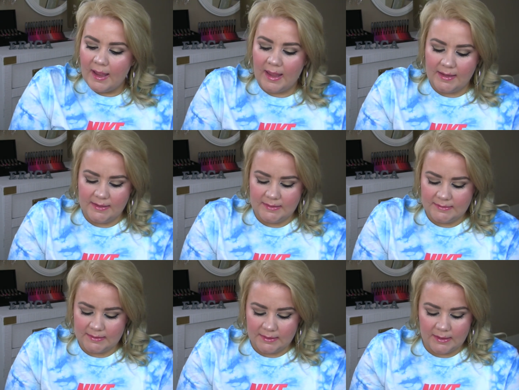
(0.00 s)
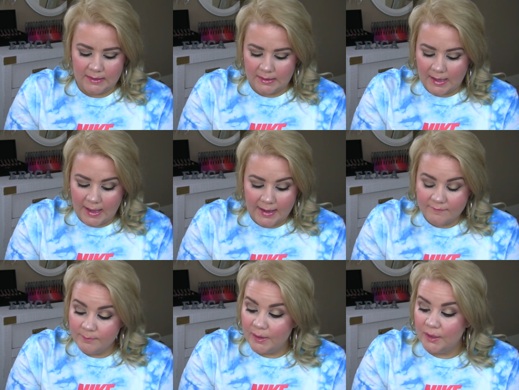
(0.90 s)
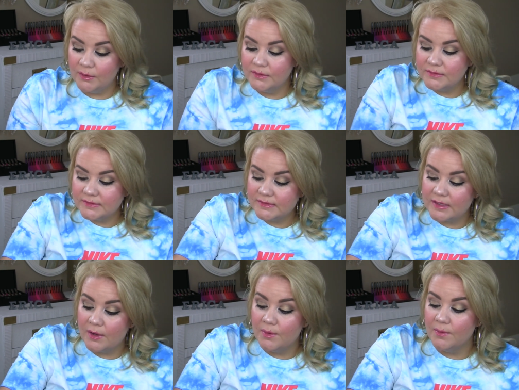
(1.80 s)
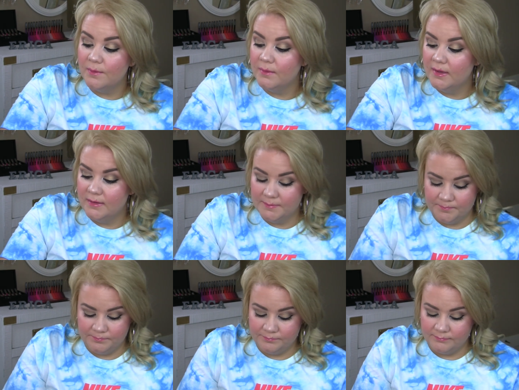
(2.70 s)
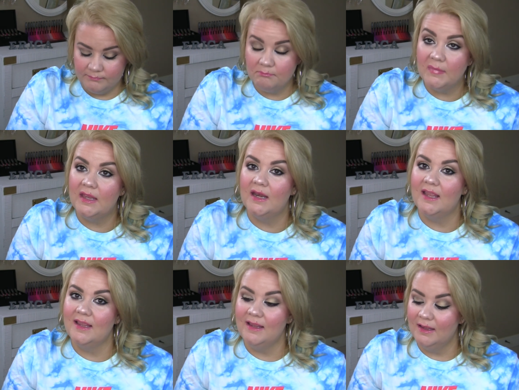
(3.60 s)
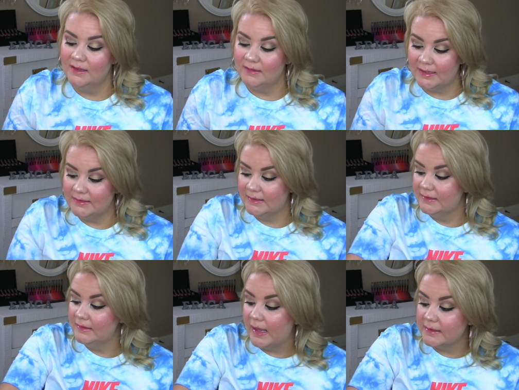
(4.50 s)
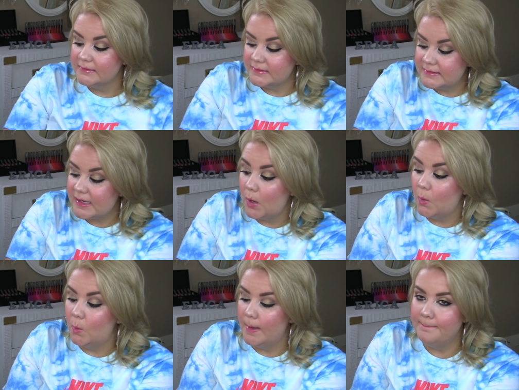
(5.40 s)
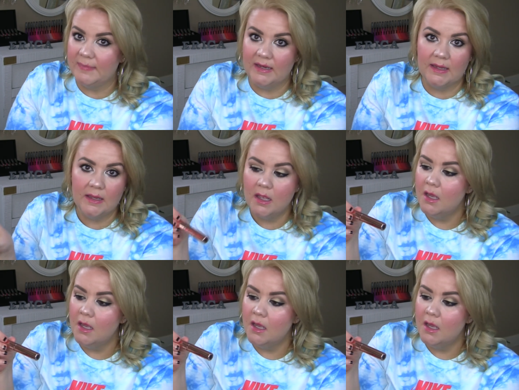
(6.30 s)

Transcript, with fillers: And I have bought so many lately, like so many.